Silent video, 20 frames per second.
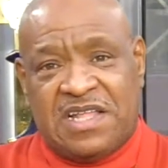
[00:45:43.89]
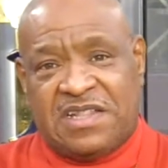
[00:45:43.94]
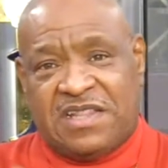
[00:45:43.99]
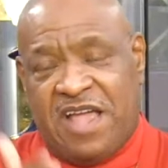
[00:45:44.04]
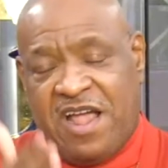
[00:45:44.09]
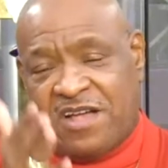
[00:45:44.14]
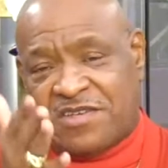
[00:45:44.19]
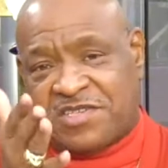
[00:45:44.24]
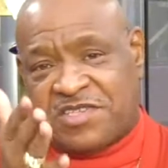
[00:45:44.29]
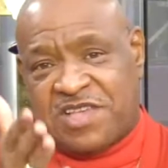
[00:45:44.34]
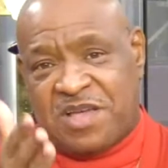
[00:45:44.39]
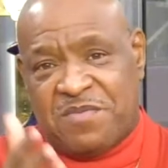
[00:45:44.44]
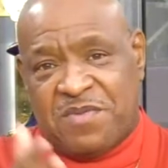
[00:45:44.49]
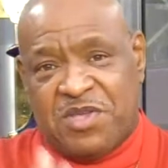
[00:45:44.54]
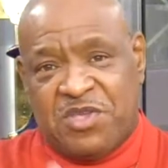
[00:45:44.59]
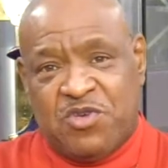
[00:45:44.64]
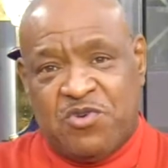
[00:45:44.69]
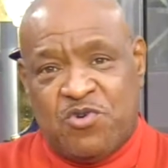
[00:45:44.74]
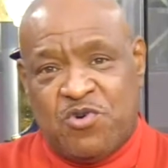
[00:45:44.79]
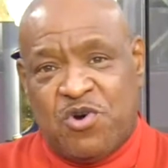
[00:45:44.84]
there are some
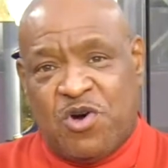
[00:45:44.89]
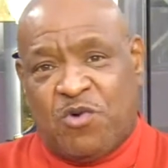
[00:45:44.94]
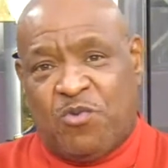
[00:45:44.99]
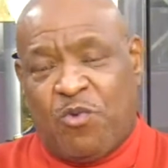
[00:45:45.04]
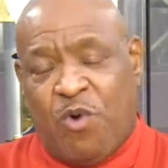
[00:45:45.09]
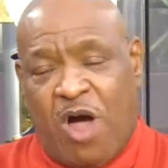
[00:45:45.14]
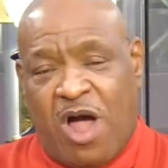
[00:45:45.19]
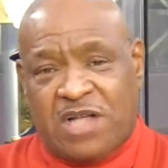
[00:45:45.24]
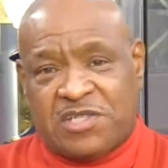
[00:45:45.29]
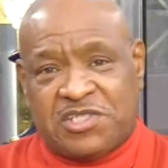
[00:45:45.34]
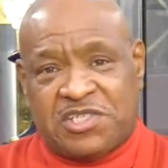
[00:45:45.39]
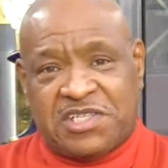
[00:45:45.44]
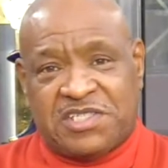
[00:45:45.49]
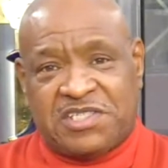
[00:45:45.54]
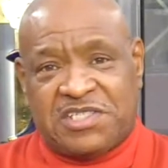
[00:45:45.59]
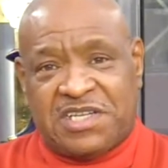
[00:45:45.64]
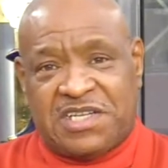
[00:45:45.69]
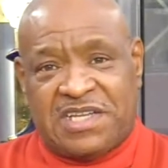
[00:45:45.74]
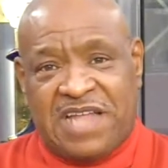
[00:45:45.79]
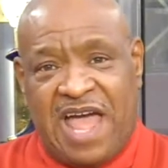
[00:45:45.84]
of you who are watching
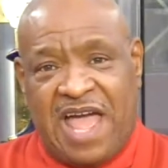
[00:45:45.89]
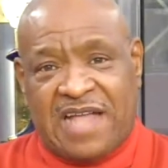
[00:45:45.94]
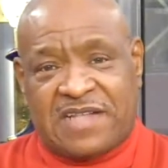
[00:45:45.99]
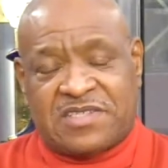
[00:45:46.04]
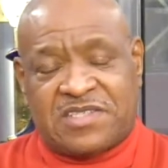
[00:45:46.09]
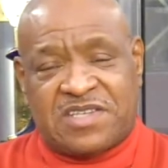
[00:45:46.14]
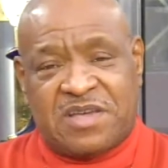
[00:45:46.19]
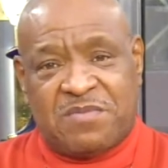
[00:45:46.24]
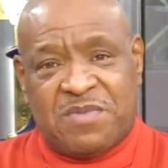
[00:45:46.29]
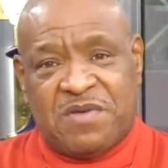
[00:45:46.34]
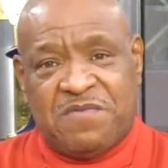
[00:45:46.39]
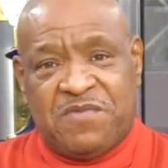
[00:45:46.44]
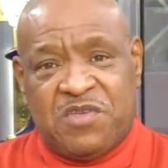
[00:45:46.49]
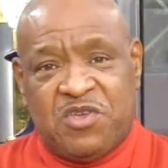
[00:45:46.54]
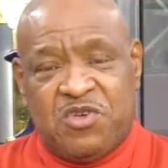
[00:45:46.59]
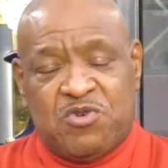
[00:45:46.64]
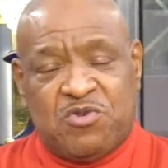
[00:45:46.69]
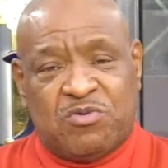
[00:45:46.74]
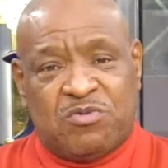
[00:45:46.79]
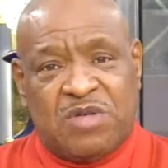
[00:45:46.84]
tonight, some of
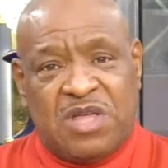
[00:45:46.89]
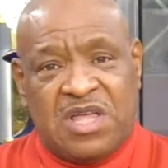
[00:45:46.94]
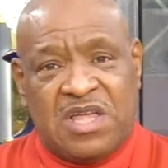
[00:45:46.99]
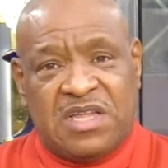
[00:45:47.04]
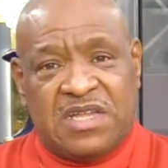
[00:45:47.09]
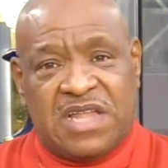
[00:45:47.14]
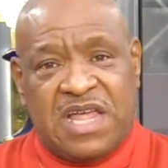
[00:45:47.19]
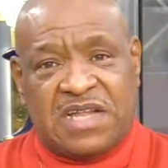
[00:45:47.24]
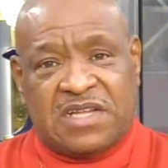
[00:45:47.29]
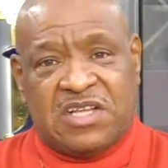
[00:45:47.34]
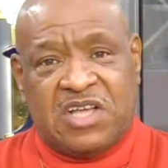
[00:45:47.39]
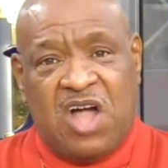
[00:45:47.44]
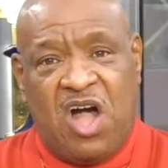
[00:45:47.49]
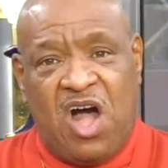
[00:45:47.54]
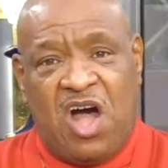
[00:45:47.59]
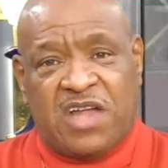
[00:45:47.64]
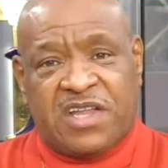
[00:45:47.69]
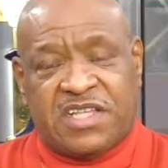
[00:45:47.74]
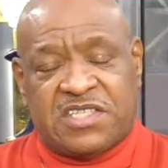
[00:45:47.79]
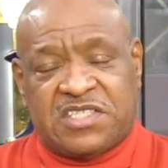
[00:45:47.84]
you that
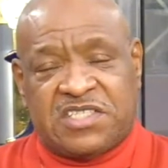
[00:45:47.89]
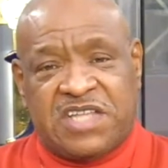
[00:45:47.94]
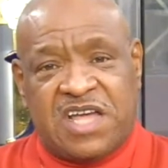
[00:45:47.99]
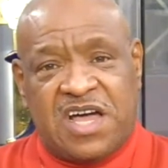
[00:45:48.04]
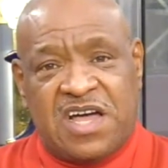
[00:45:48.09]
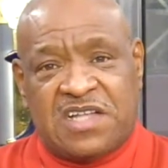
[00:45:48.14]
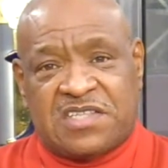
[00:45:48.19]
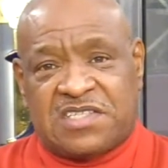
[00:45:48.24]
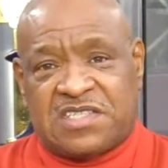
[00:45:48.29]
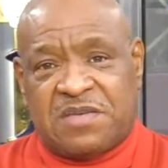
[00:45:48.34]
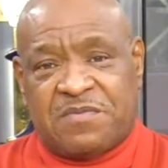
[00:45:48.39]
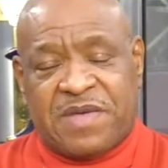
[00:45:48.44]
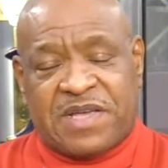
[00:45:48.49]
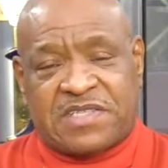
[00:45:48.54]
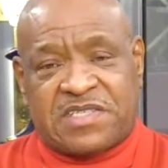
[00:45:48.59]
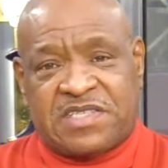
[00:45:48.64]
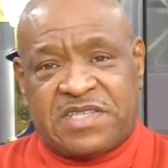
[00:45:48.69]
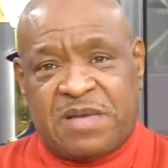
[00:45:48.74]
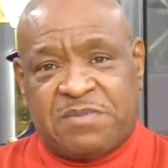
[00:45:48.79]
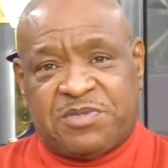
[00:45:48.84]
God has done some
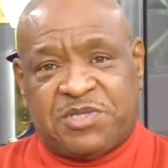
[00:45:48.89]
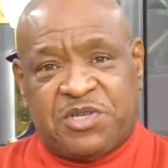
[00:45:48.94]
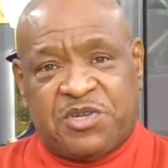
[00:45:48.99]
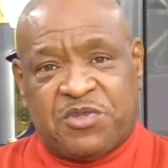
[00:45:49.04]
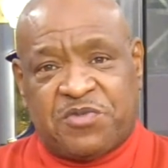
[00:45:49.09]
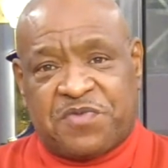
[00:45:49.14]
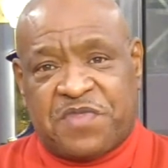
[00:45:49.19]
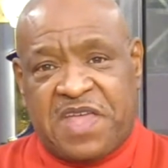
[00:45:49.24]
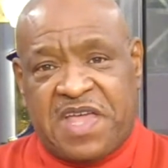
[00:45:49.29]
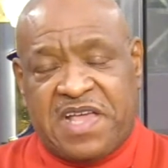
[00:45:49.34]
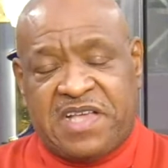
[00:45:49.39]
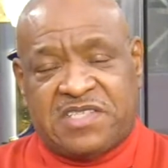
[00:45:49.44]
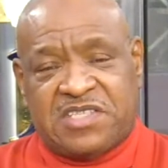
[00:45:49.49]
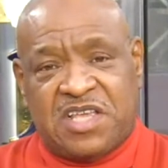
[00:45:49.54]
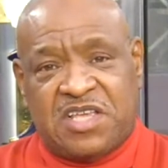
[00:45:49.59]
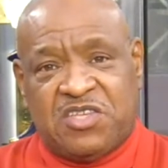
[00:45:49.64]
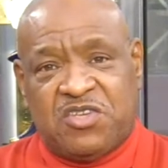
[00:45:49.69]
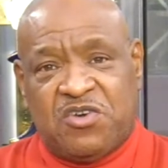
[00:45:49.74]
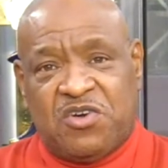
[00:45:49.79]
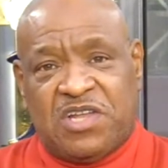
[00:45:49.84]
exceptional things
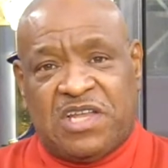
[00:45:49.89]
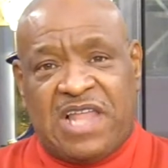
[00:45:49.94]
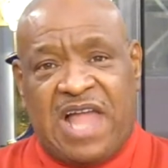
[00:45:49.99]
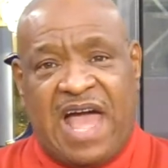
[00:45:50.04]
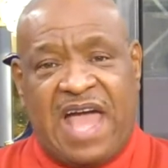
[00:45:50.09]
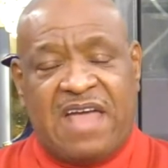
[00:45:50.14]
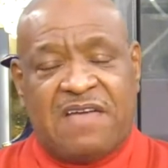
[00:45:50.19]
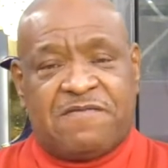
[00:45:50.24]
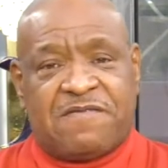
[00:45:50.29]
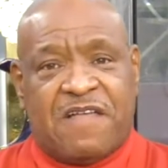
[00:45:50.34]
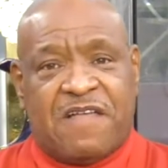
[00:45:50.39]
in your life.